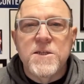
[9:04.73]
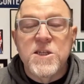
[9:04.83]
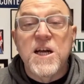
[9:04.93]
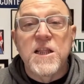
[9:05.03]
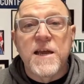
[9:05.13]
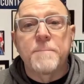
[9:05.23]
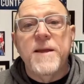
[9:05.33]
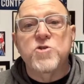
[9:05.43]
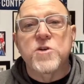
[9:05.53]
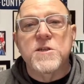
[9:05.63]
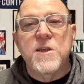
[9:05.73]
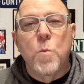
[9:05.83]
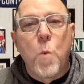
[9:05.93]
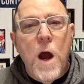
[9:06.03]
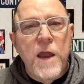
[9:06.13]
to collect metrics
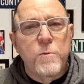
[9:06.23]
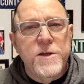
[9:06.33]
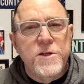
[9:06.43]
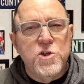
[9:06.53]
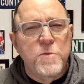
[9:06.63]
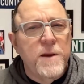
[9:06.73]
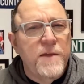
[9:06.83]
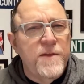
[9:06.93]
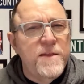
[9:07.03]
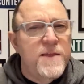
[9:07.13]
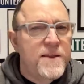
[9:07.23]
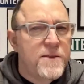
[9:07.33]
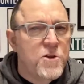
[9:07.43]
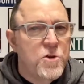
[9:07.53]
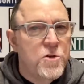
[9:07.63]
and why we do. But I think that
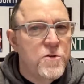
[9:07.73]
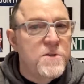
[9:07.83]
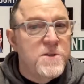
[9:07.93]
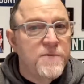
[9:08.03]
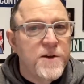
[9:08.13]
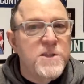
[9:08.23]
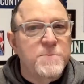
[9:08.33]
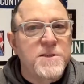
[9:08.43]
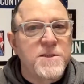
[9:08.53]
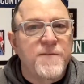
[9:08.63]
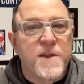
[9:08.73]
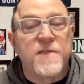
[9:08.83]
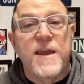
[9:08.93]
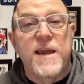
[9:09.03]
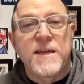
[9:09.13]
this is a very specific
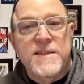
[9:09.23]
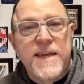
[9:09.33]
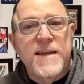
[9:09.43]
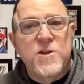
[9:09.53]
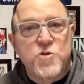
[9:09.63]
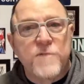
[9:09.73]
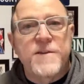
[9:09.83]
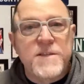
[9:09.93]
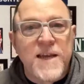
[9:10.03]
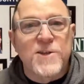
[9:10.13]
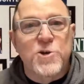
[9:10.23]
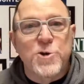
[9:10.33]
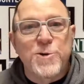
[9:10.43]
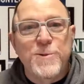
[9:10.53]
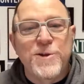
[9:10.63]
thing, a data-driven technical
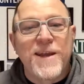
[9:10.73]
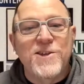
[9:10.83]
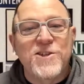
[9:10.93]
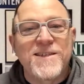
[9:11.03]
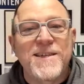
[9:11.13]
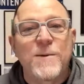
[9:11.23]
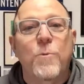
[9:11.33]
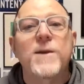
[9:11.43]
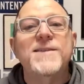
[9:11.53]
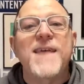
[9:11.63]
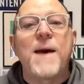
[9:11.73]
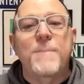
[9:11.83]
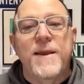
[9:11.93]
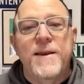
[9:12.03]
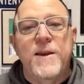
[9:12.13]
communication team. What does that
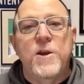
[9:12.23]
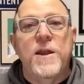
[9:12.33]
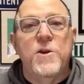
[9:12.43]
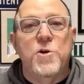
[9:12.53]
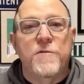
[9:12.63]
mean in your